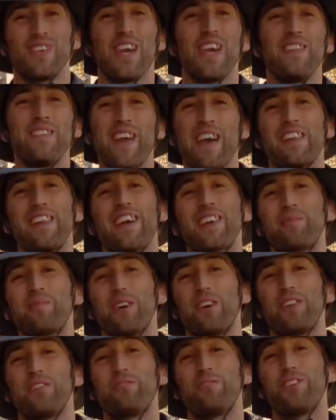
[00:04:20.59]
Hitting that like
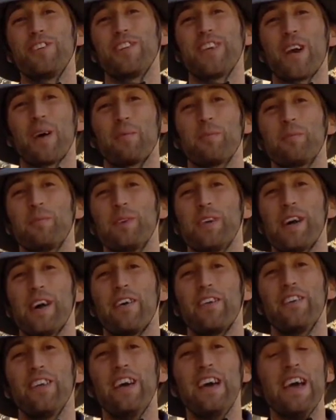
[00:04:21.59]
button really helps me
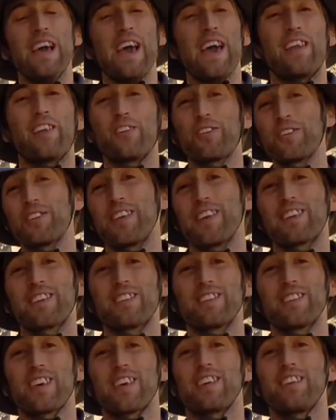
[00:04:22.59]
out, and it only
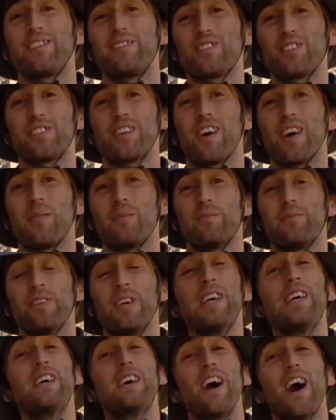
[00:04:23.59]
takes a second of your time.
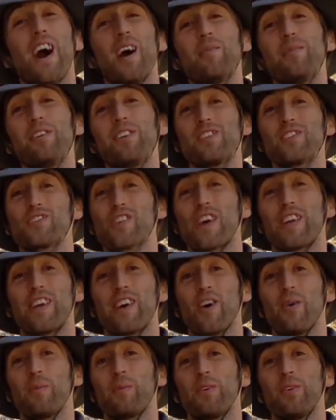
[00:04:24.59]
I'm here trying to
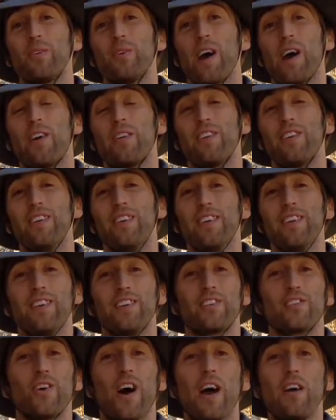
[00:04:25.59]
help you out,
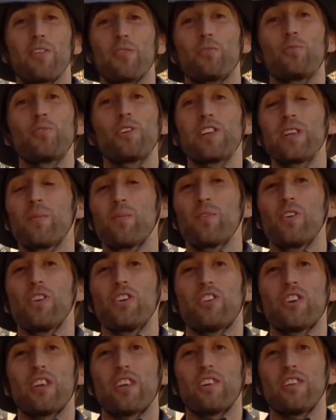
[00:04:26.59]
so I would really
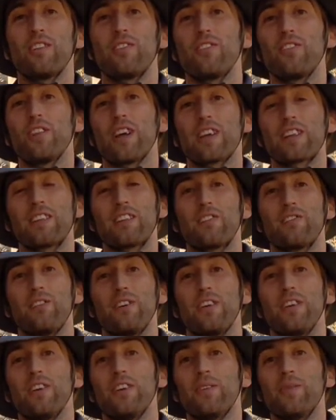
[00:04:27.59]
appreciate it if you like this
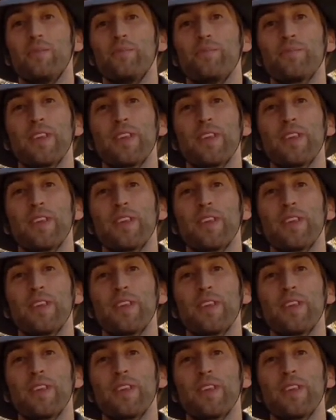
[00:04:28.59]
video.